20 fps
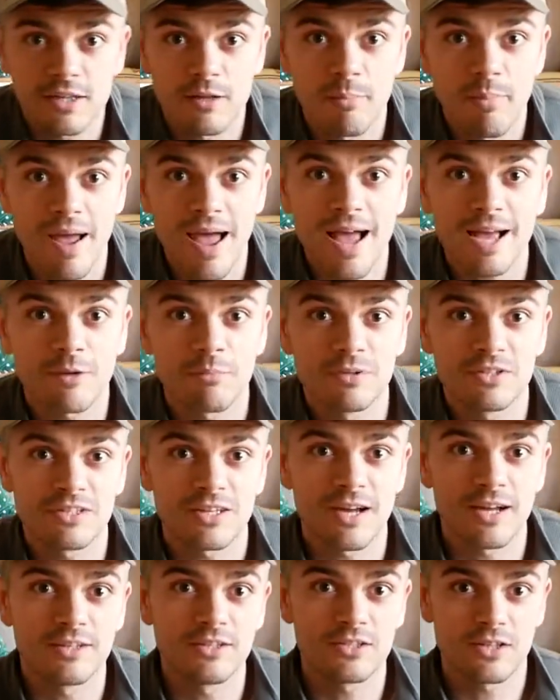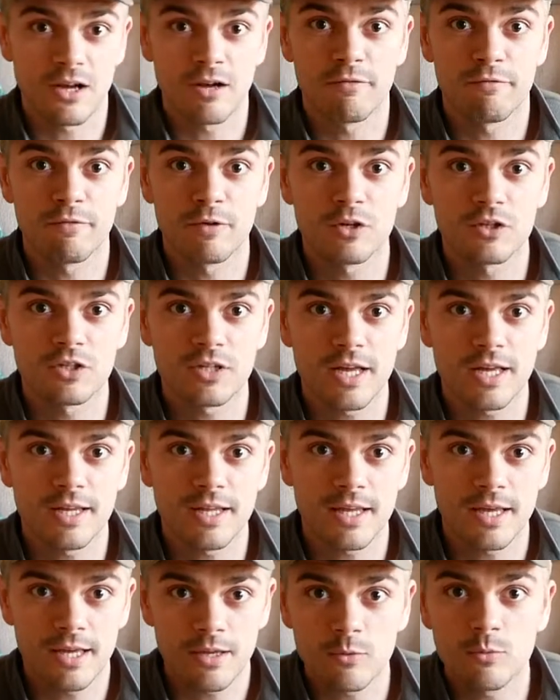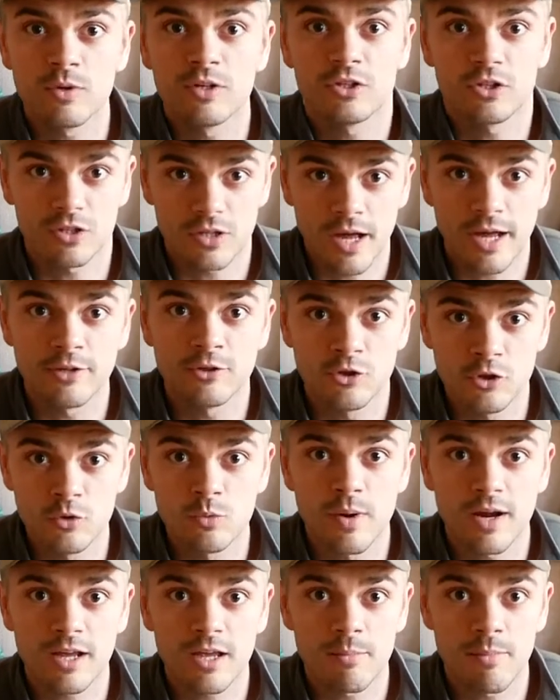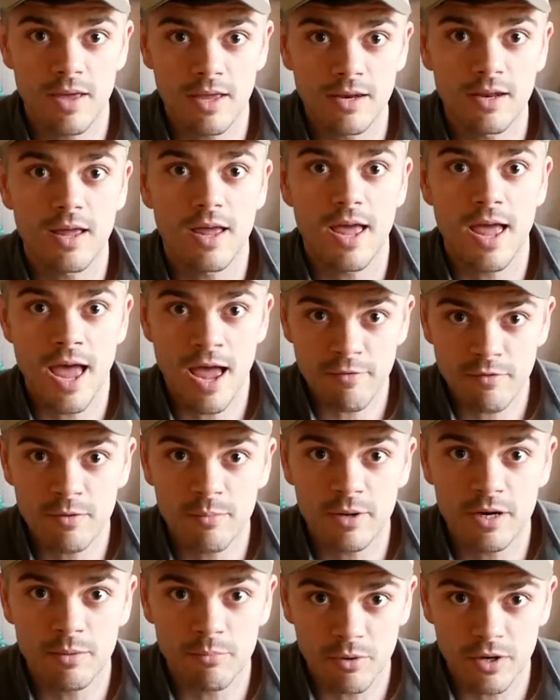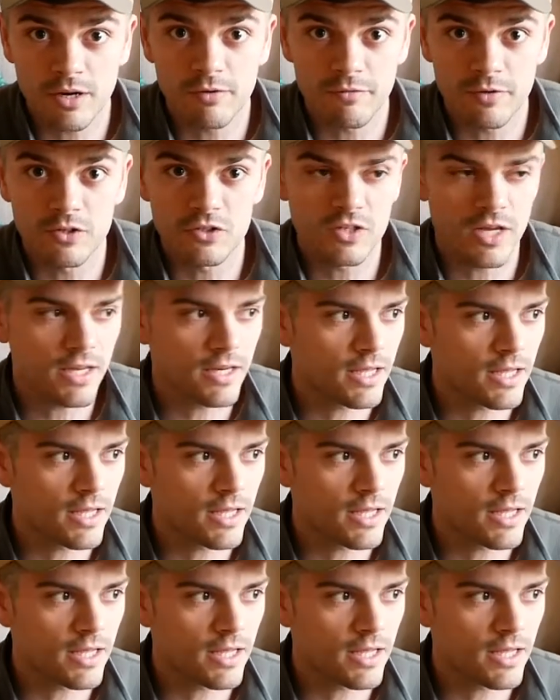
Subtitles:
the pack besides a first aid kit, which I do recommend everybody bring a first aid